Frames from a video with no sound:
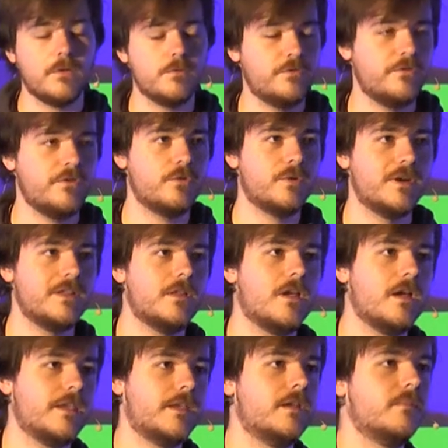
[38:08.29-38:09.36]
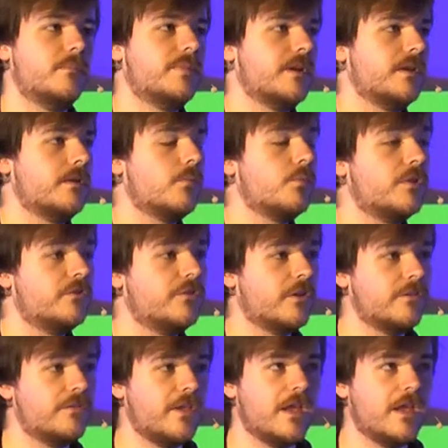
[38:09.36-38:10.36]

which isn't quite lock-in, but we just,